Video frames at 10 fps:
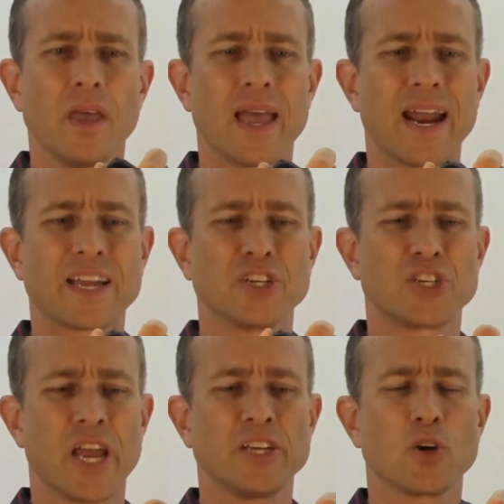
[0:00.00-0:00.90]
And I can
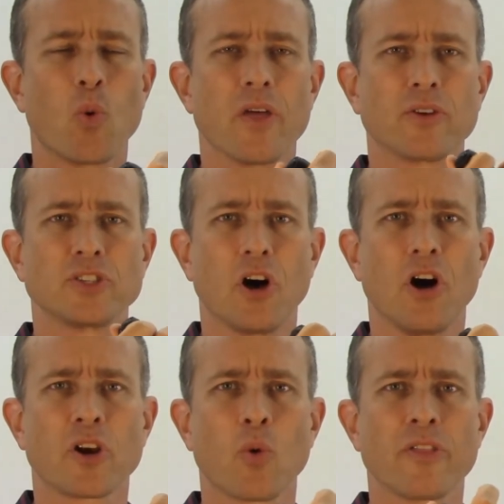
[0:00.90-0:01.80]
change it whether it's
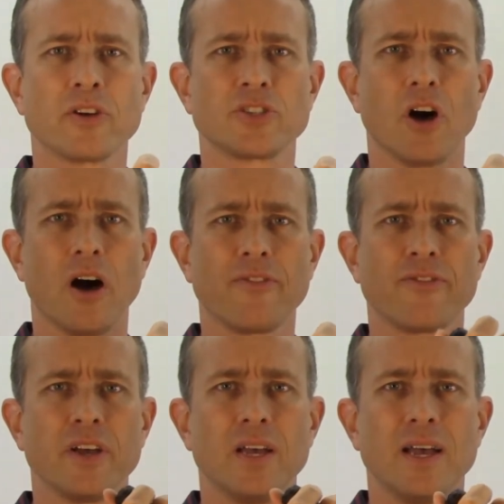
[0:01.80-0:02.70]
on or whether it's off.
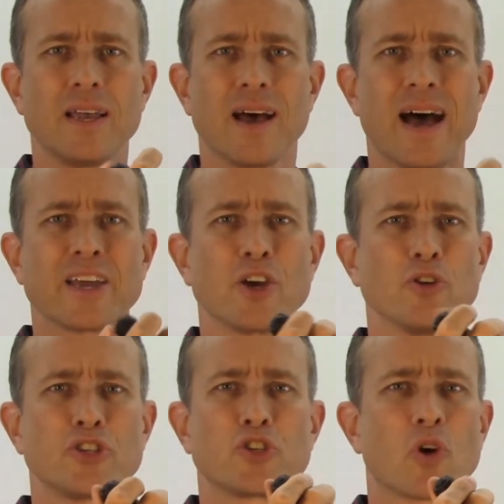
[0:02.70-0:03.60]
I can go
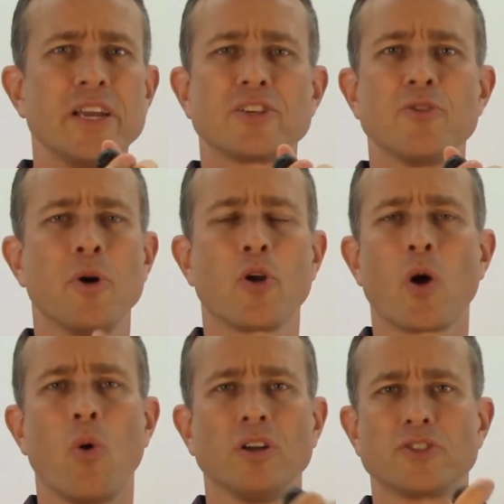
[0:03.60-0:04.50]
straight to the mode I
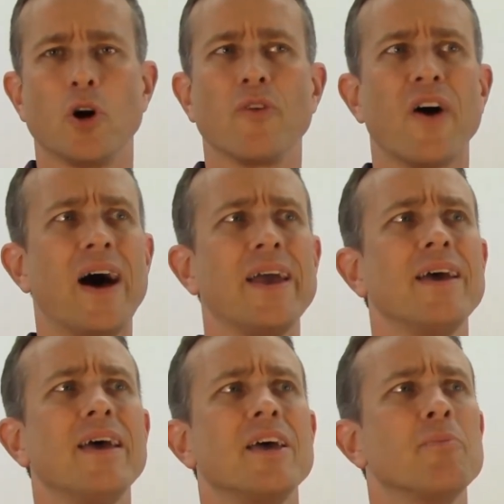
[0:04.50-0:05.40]
want. So if I am
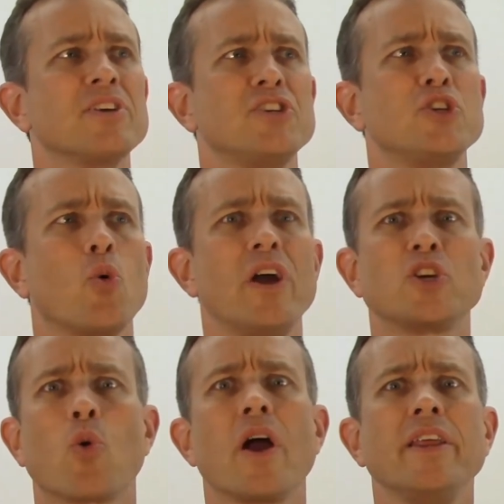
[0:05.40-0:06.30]
in a
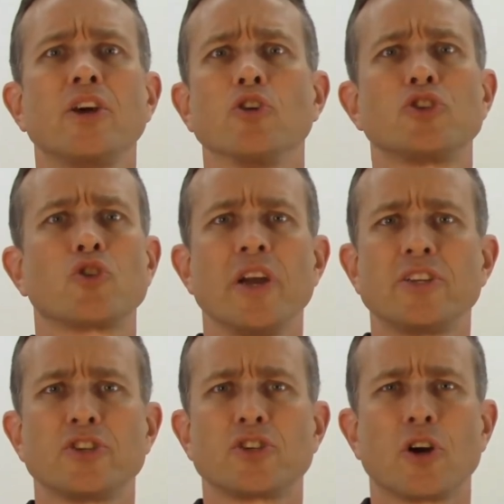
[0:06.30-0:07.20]
situation where I need to go straight to
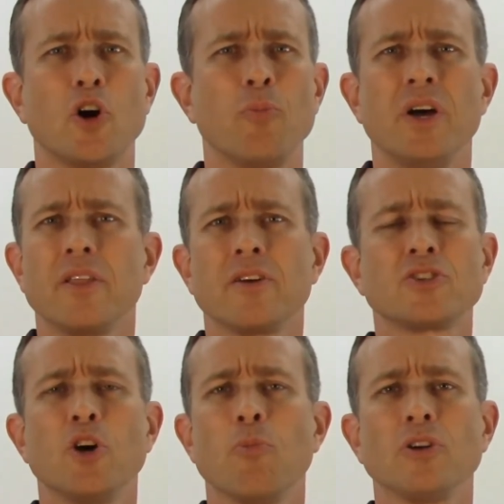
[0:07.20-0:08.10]
strobe, there's
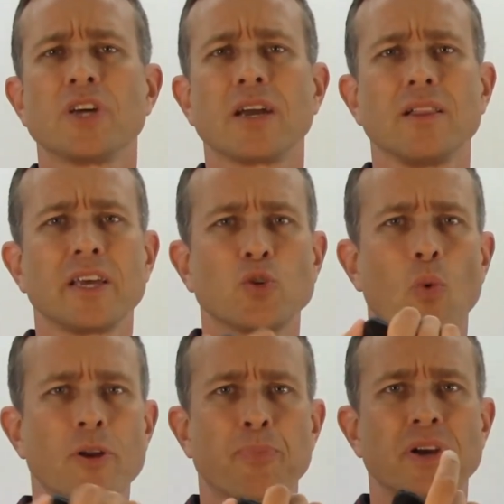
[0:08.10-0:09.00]
no multi-clicks.
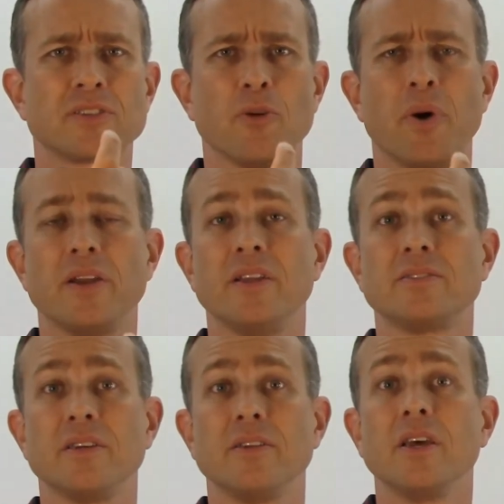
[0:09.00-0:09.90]
One press of the button,
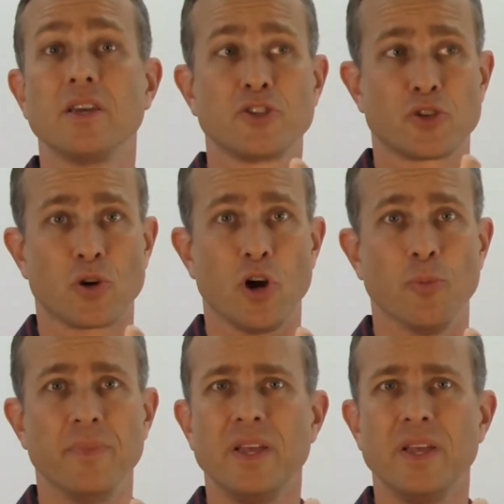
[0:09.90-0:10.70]
it's in strobe.